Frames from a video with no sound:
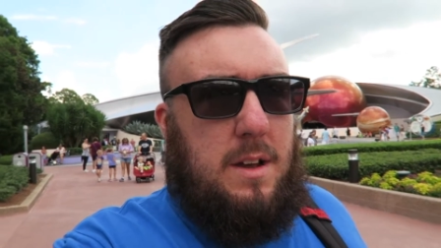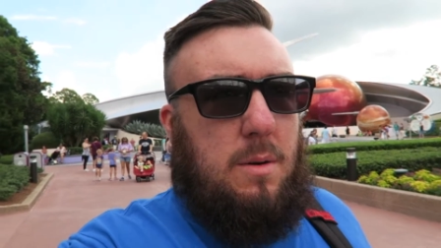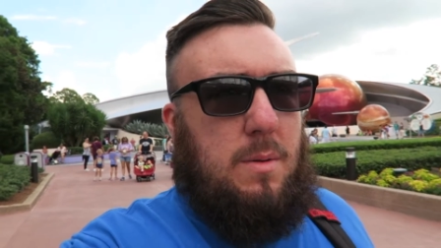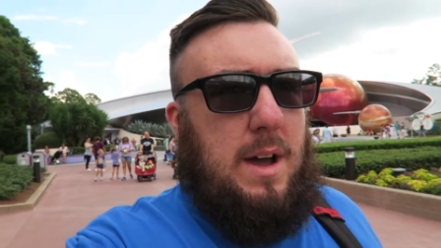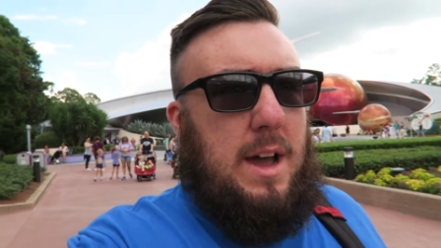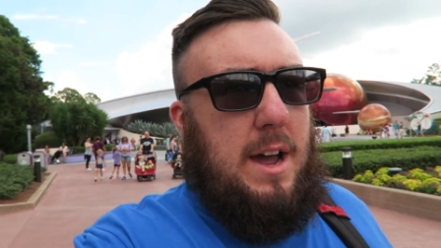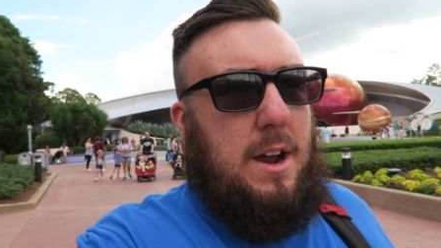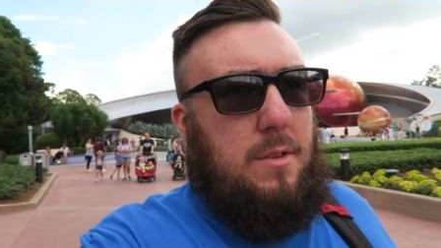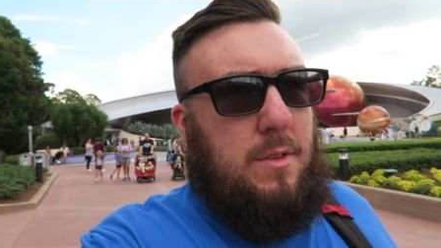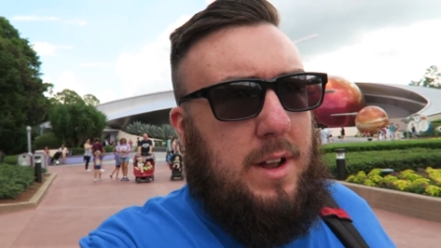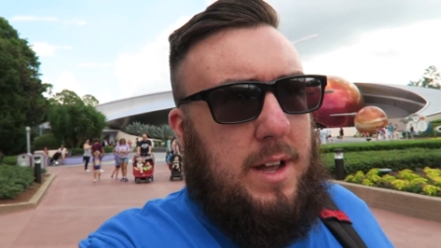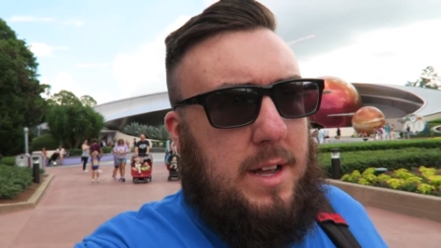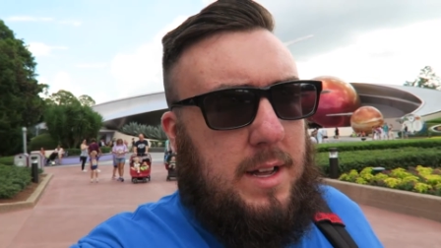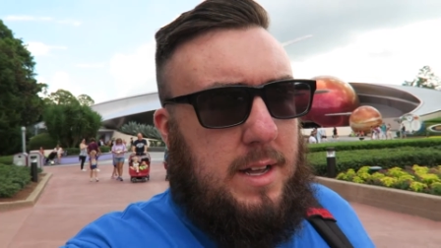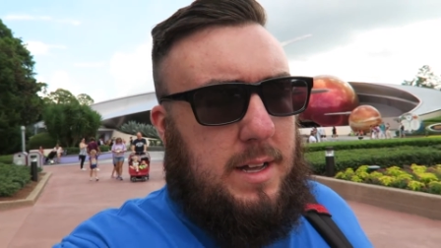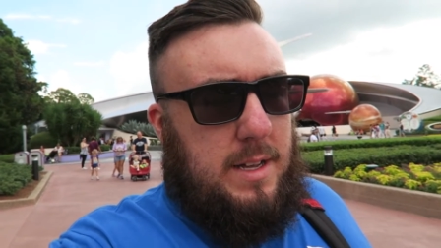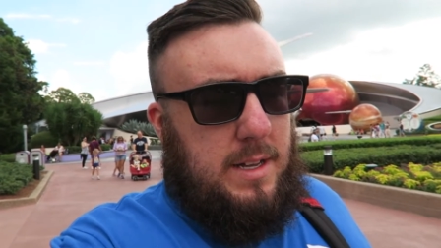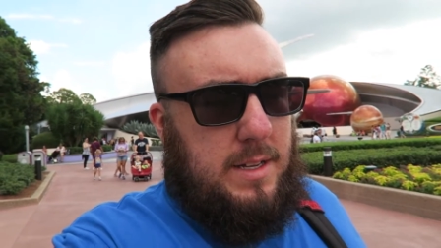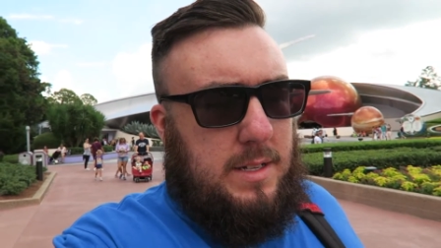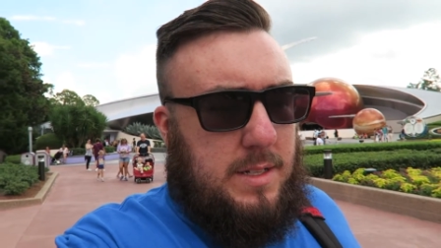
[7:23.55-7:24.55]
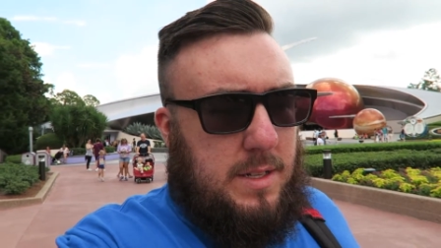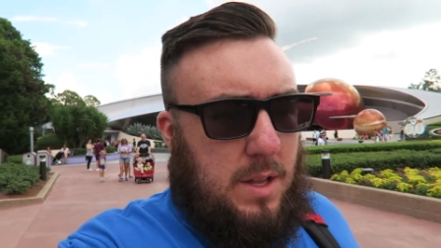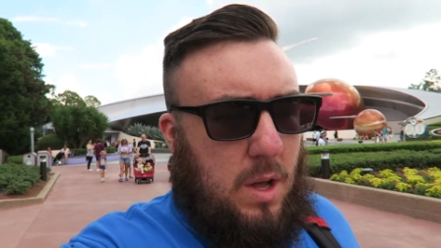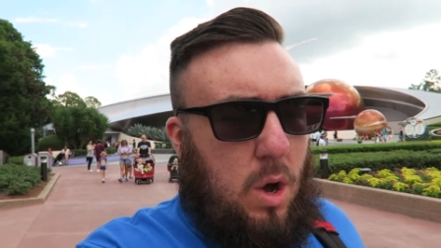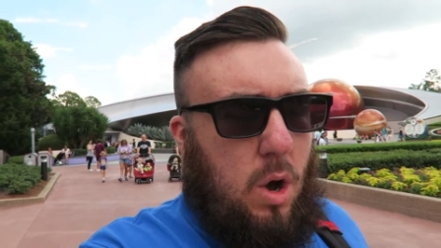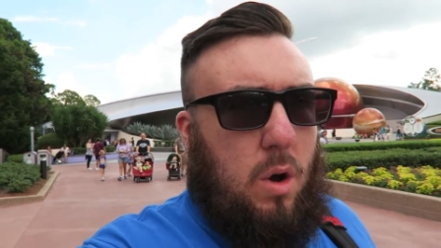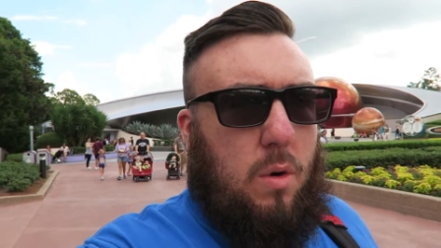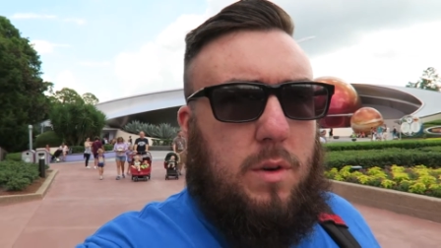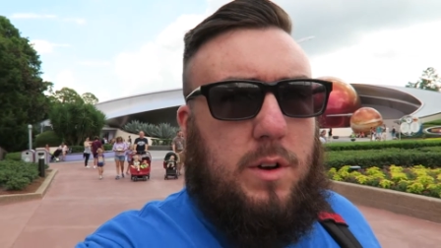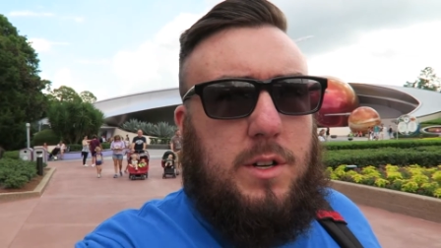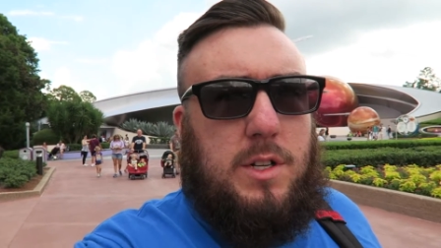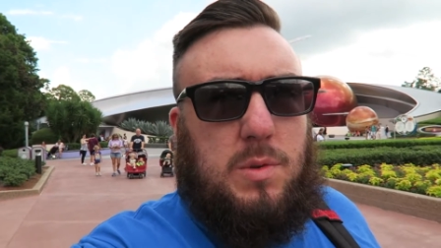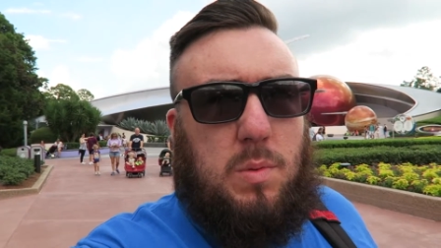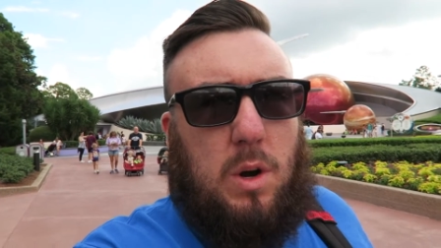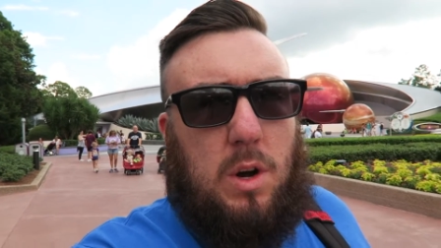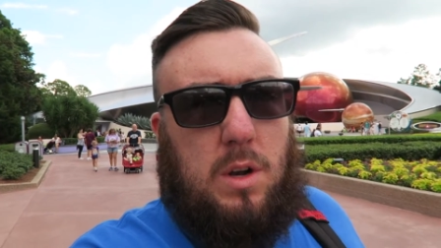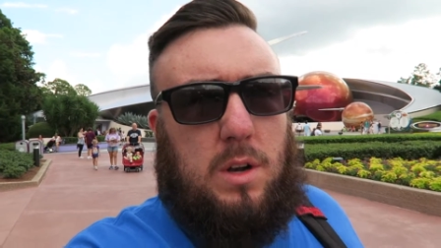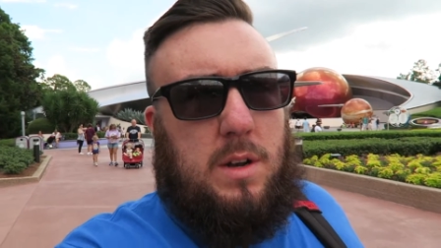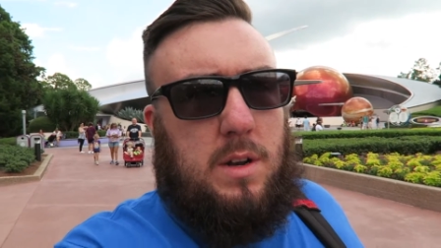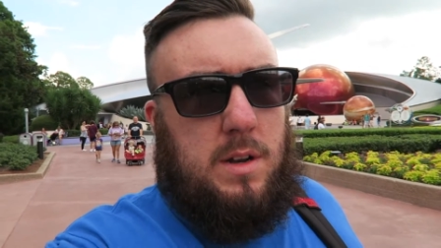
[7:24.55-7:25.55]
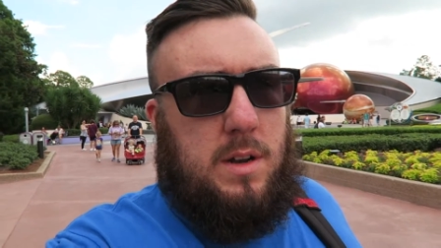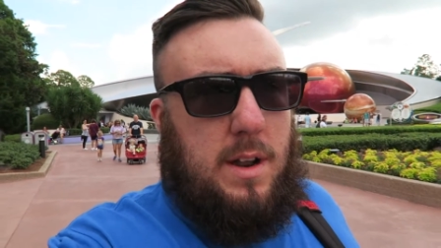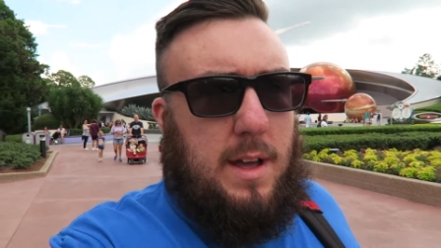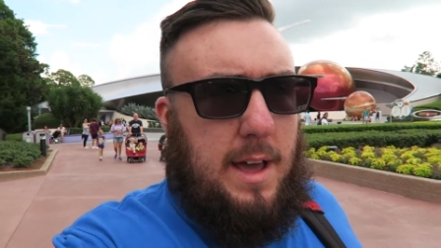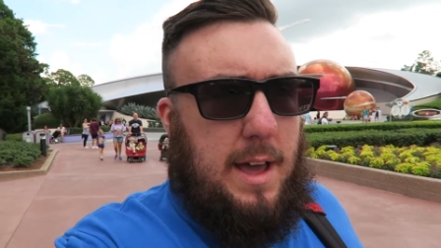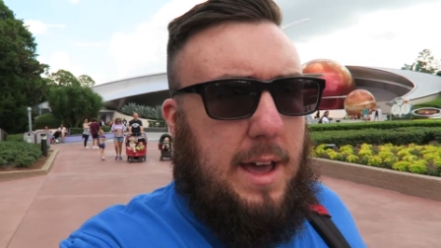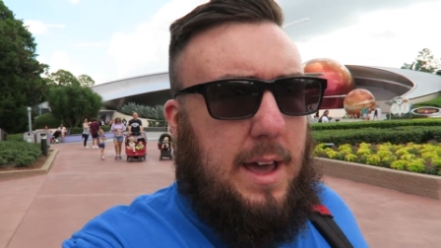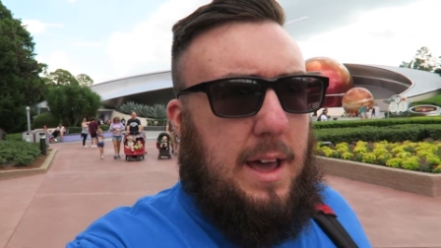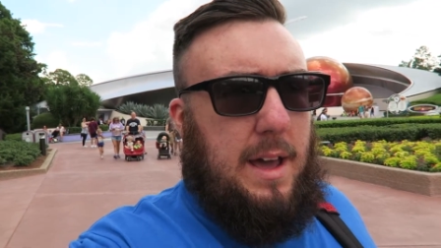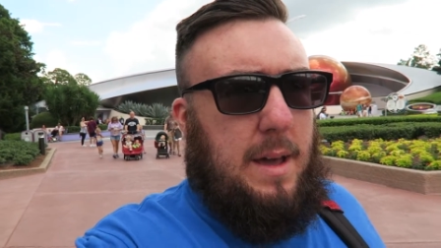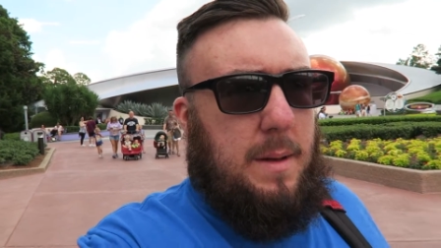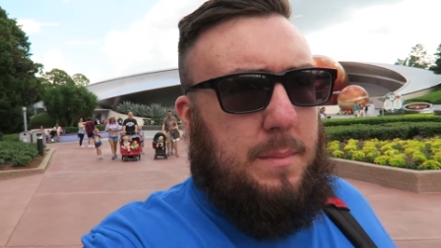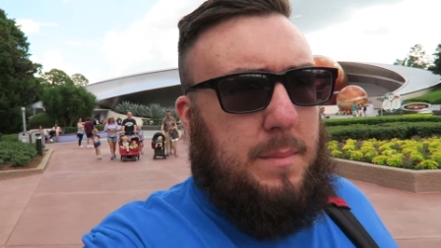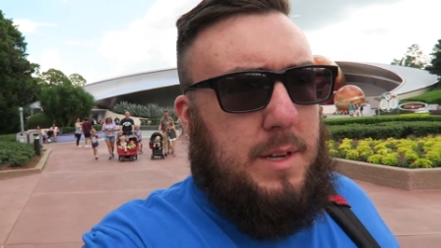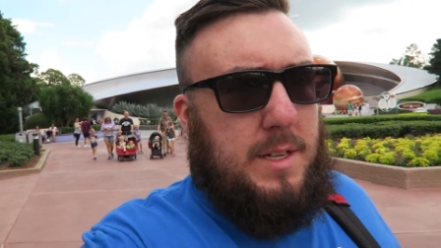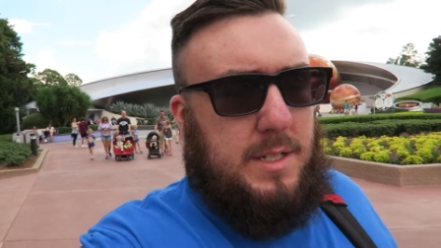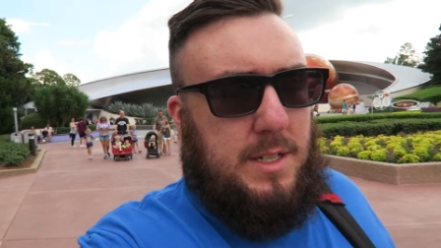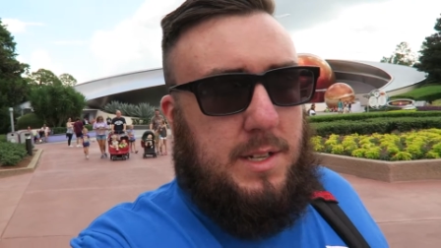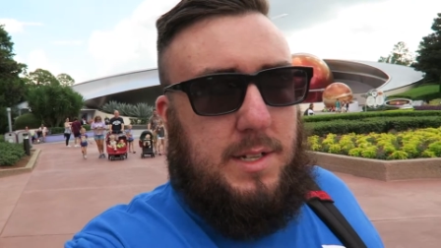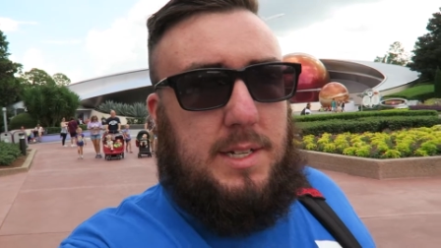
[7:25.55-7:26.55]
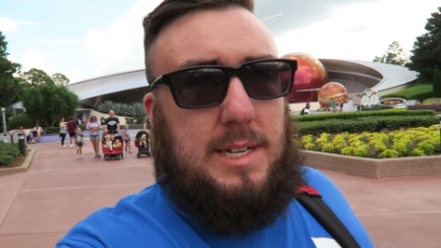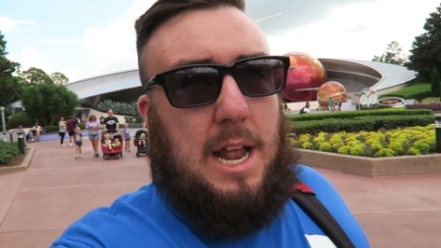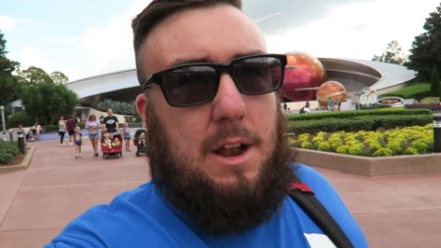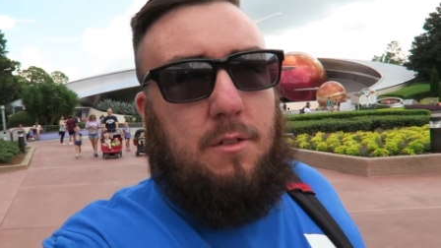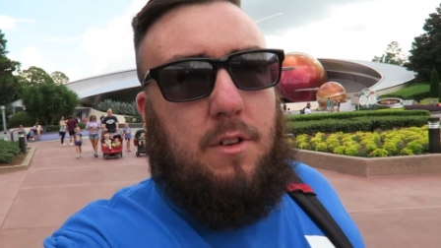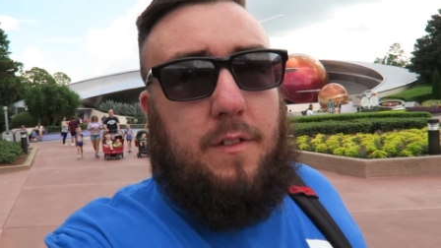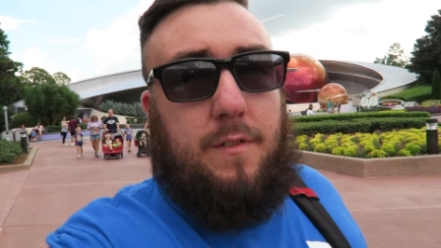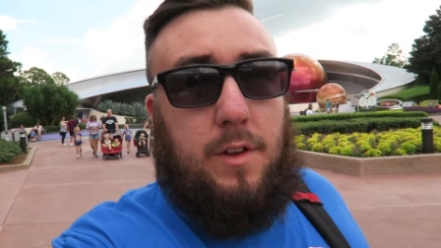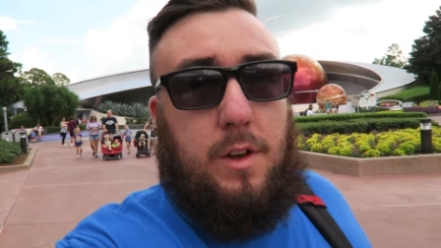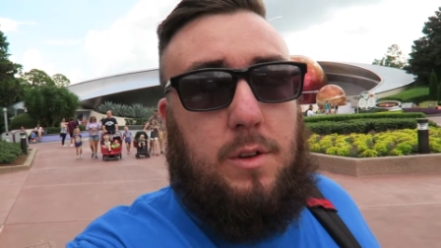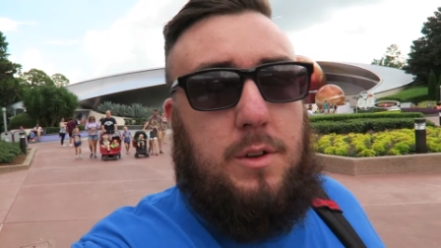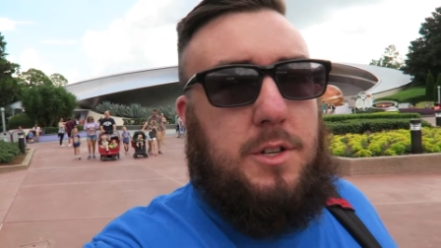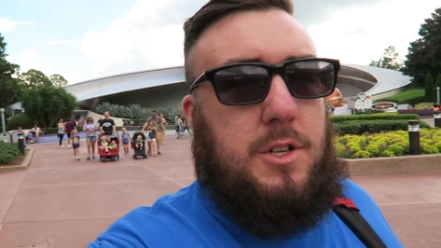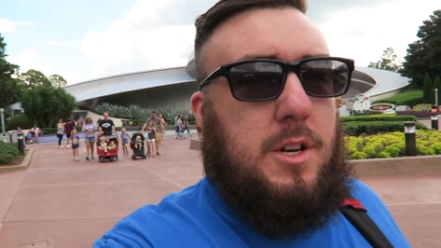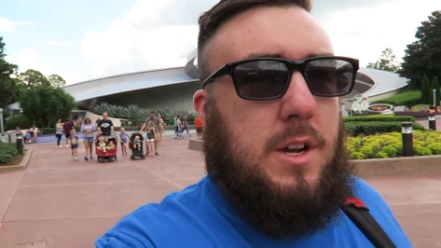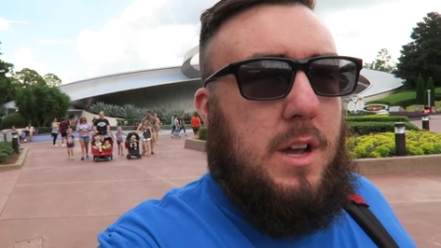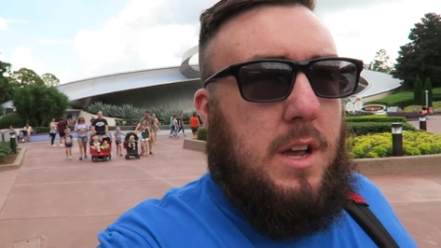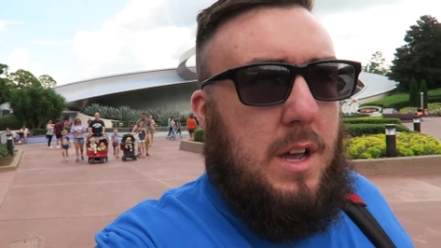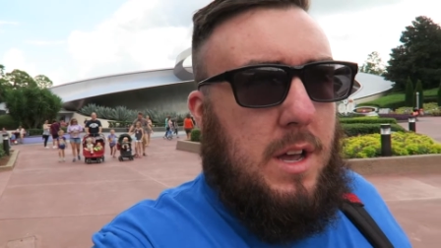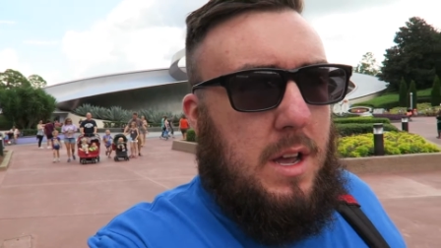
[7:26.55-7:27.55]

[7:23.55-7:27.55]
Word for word: whereas the orange one um, is a centrifuge.